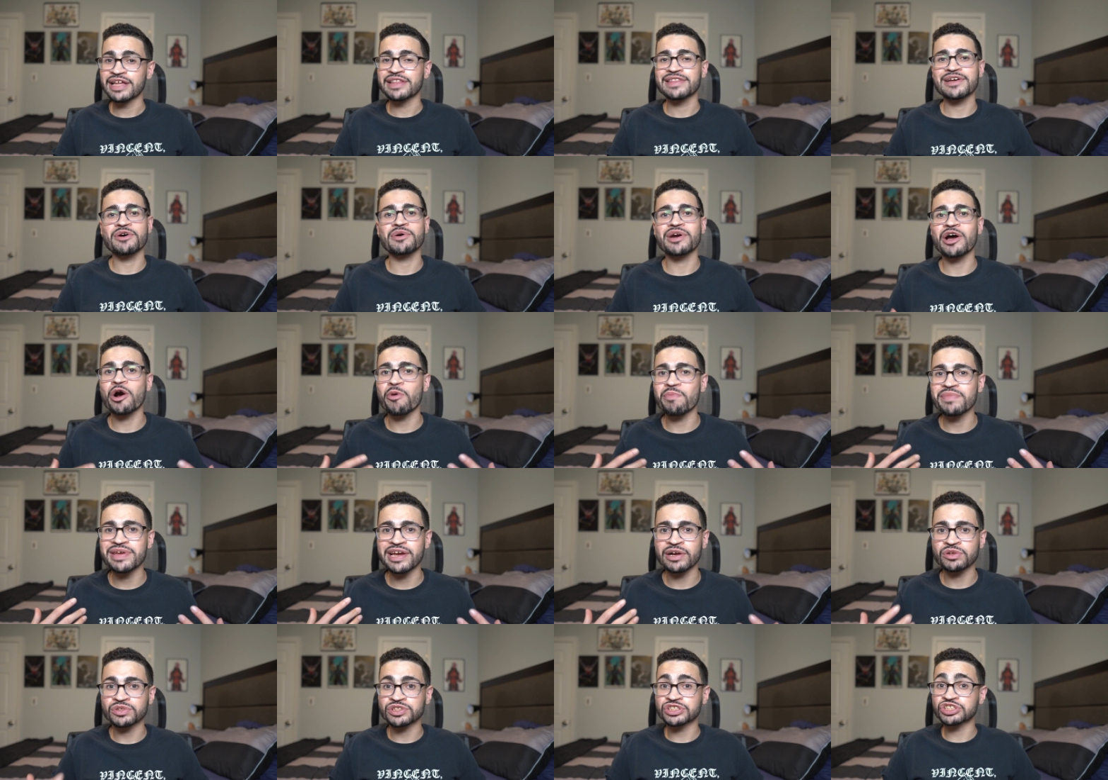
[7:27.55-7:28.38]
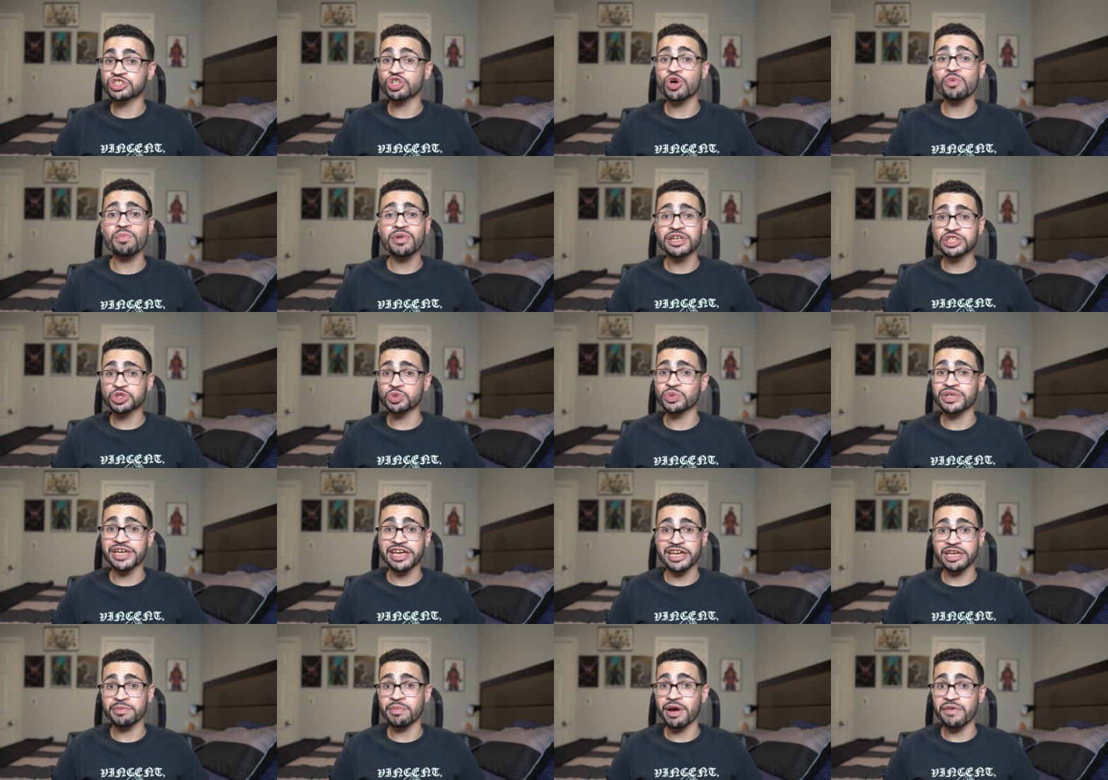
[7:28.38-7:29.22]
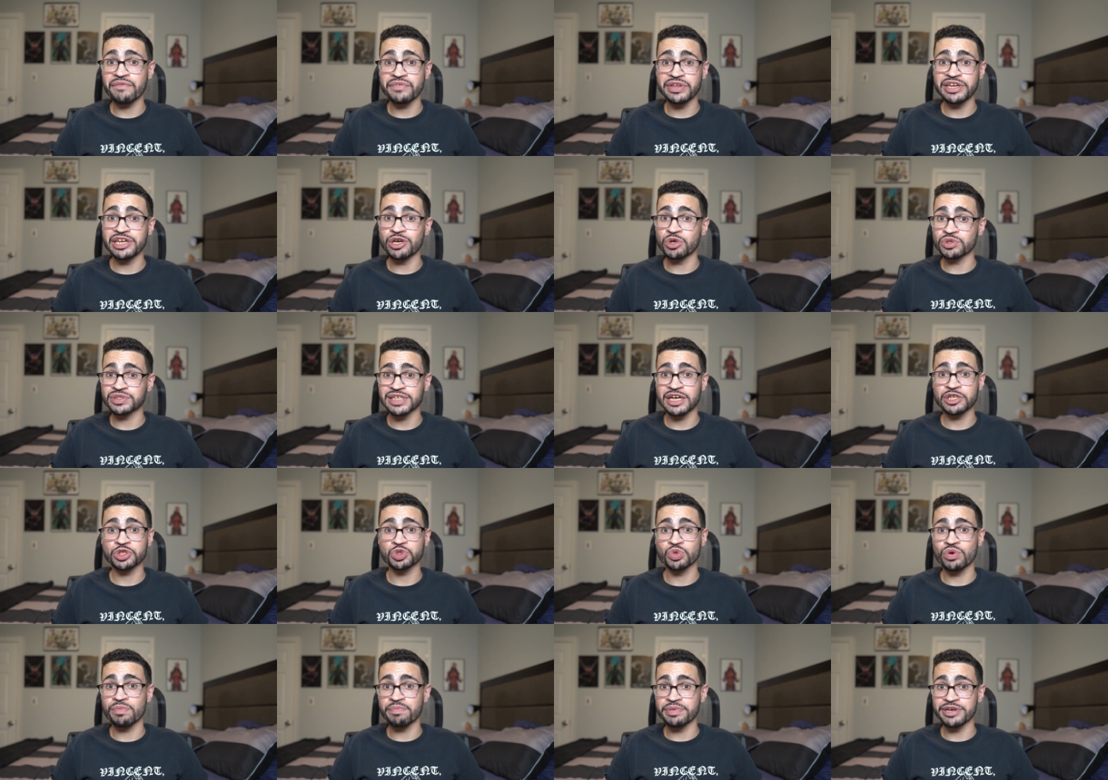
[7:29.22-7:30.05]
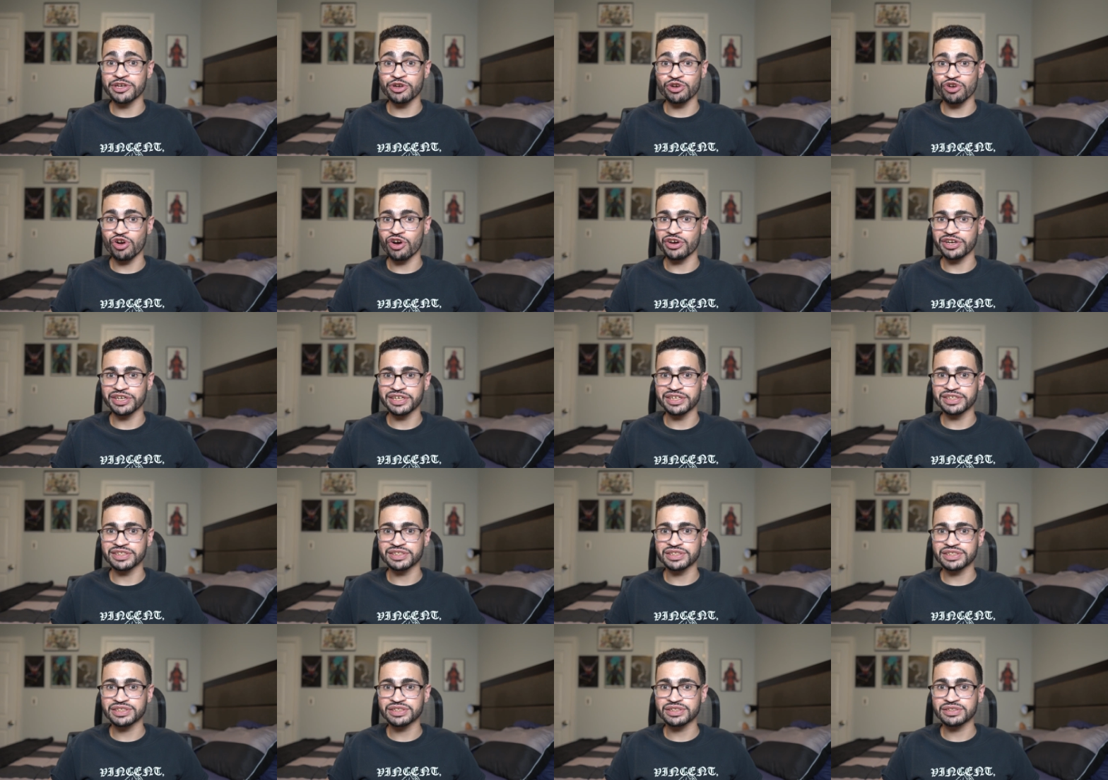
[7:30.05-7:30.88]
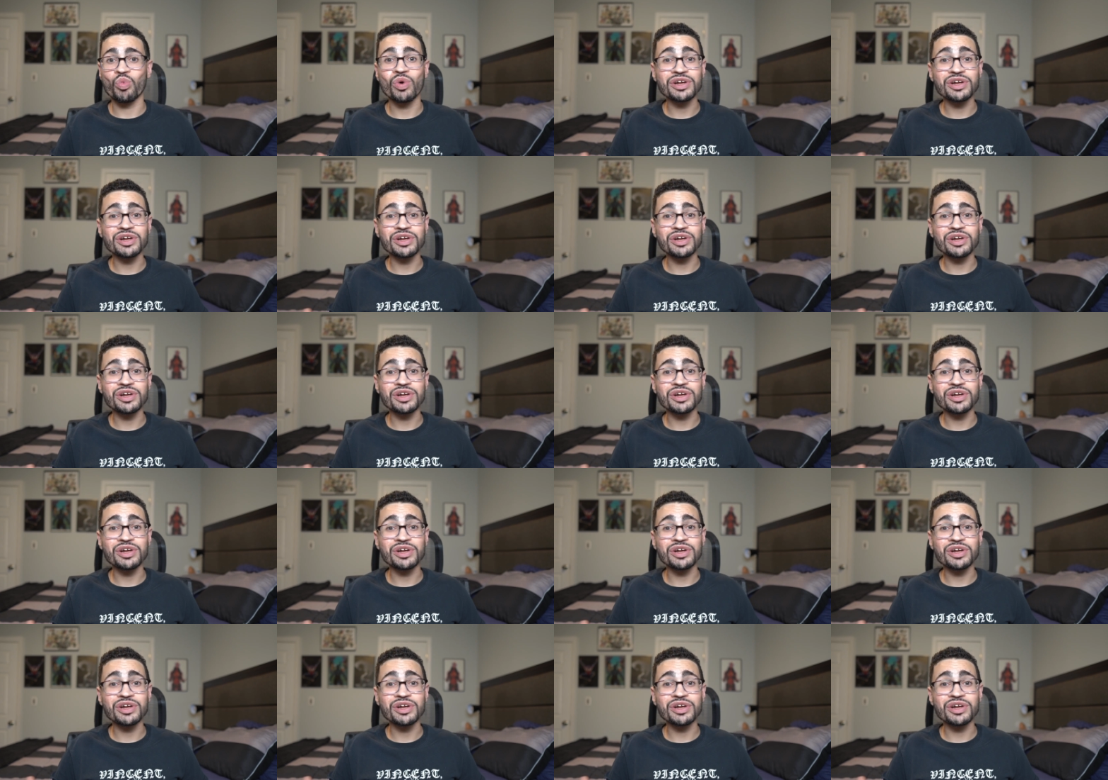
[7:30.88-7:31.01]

that would help me out so much with getting my videos out to a bigger audience.